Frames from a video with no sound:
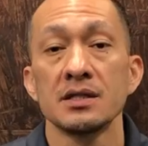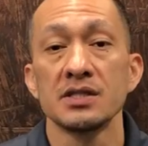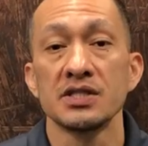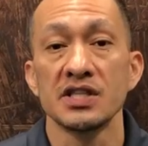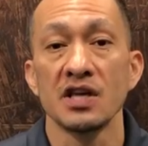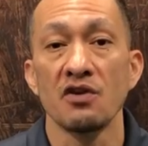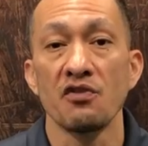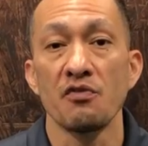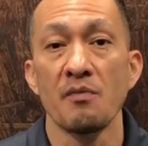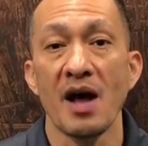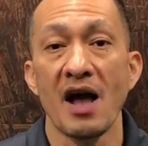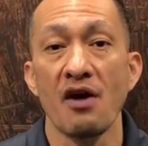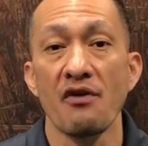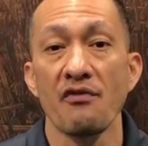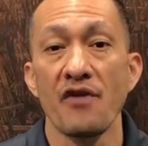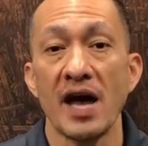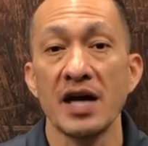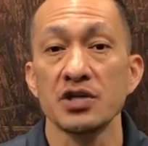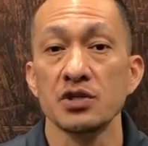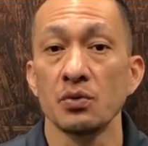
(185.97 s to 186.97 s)

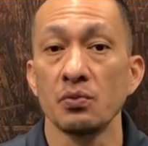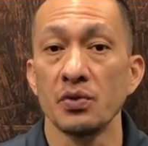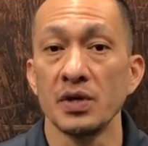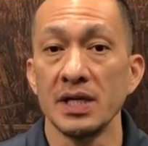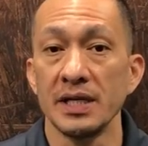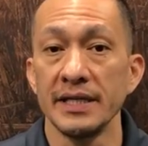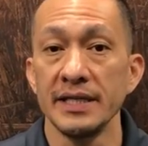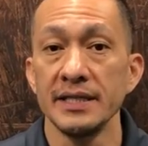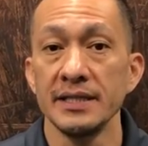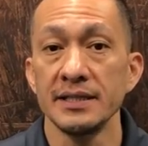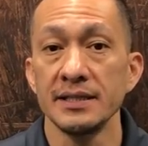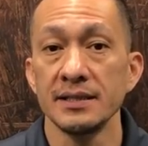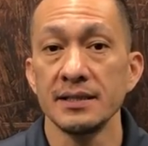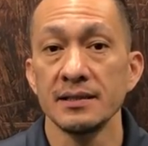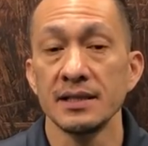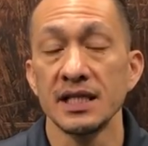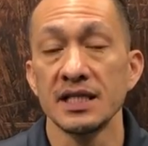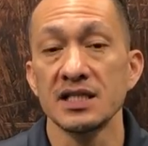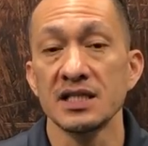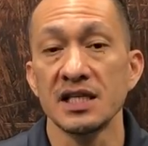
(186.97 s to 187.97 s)
self-myofascial release,
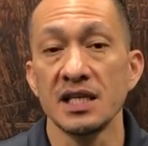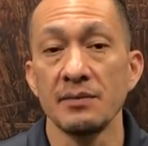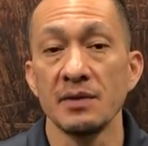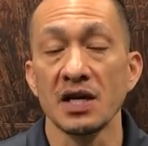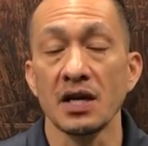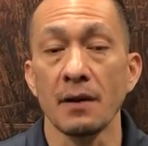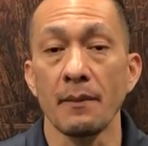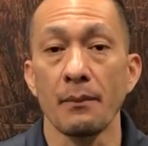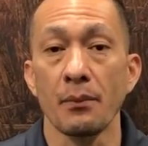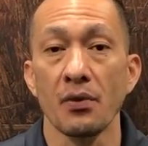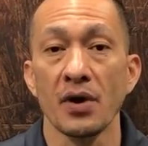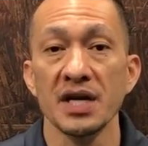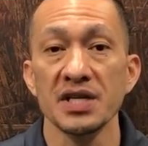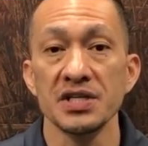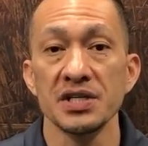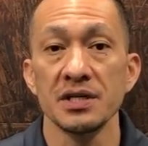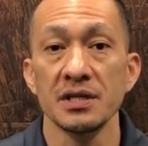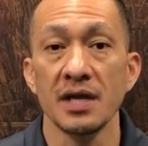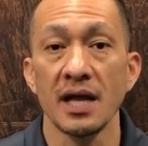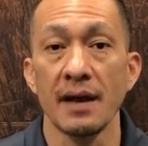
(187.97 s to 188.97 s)
ischemic
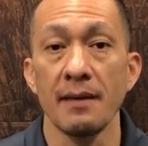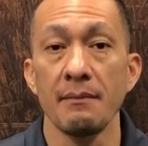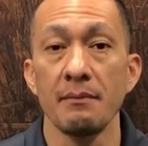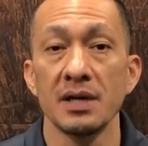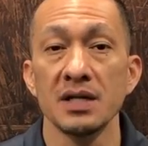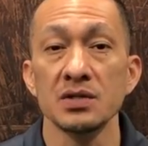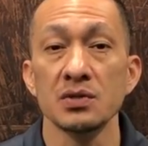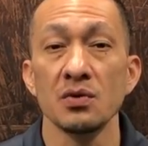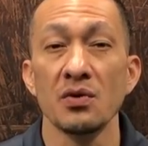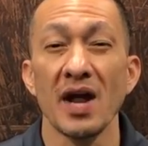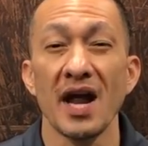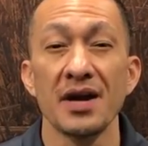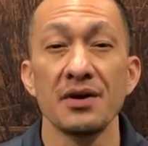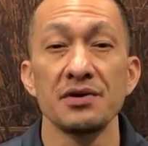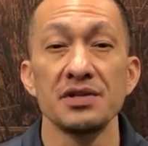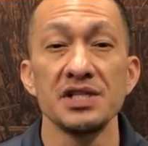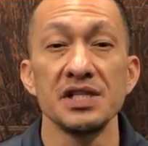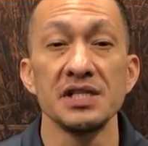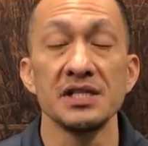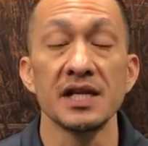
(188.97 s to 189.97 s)
compression, and muscle
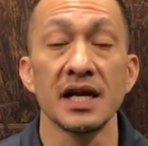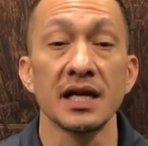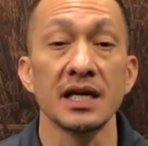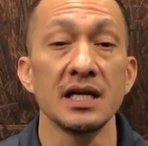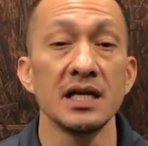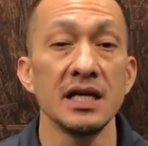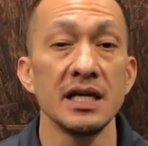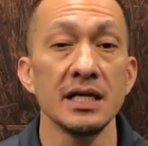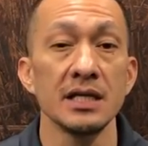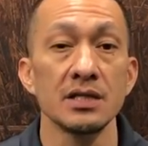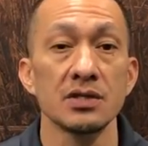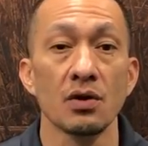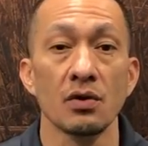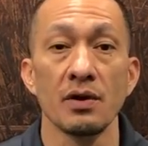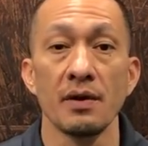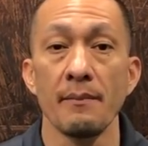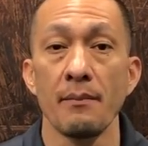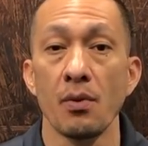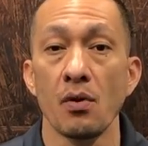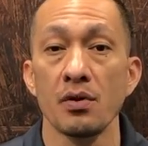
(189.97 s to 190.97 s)
energy techniques are
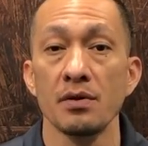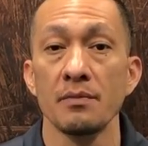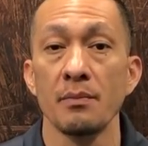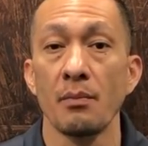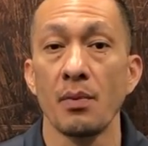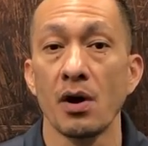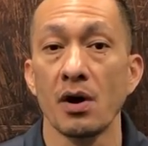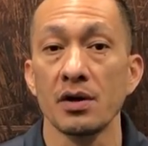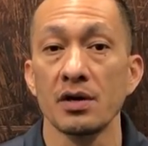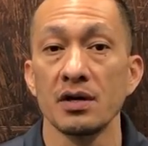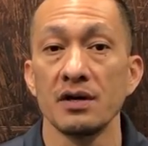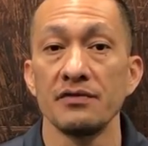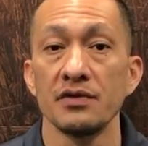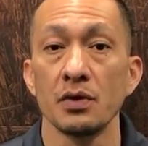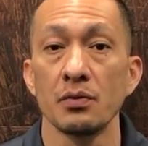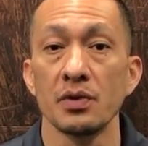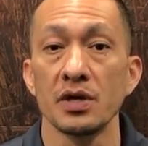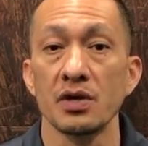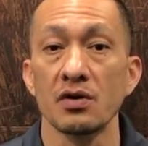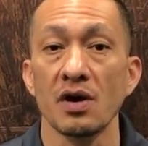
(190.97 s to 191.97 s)
an important part of
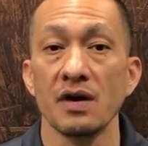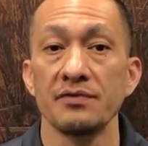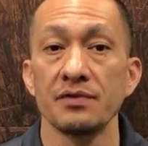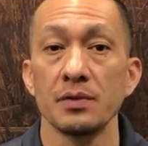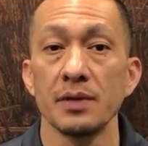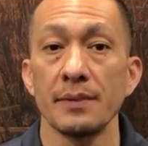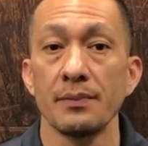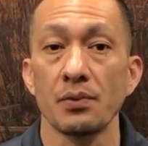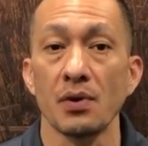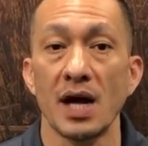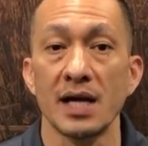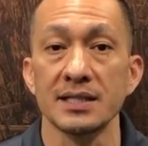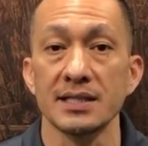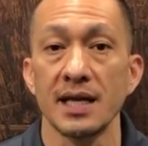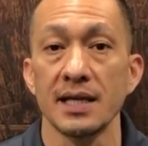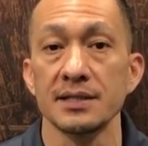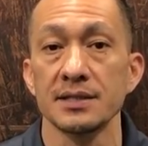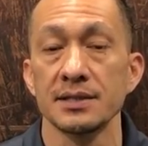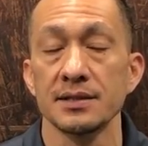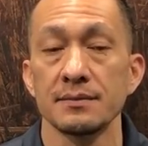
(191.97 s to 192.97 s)
your recovery
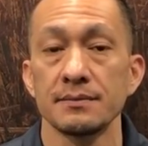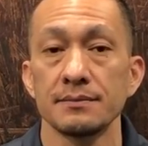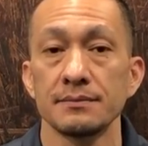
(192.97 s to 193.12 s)
process.